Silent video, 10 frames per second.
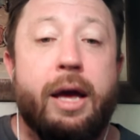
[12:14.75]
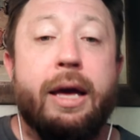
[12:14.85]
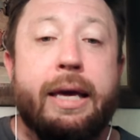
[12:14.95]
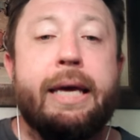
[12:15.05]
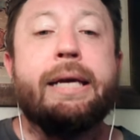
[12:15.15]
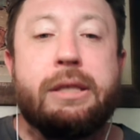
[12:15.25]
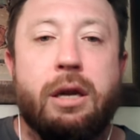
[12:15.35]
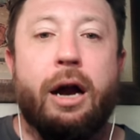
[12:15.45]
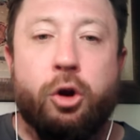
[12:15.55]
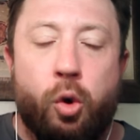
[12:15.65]
he's
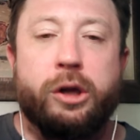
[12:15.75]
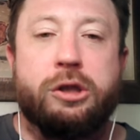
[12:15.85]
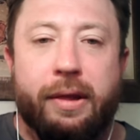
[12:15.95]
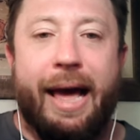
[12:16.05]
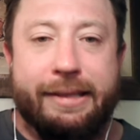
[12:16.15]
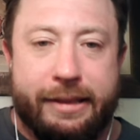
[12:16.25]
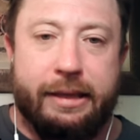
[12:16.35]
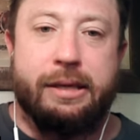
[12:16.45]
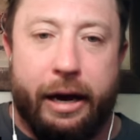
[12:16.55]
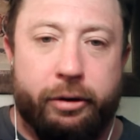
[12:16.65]
not going to last the
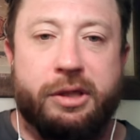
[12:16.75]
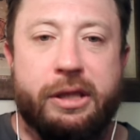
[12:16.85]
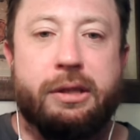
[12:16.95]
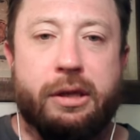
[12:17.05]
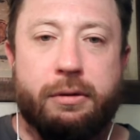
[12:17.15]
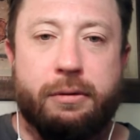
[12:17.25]
entire season.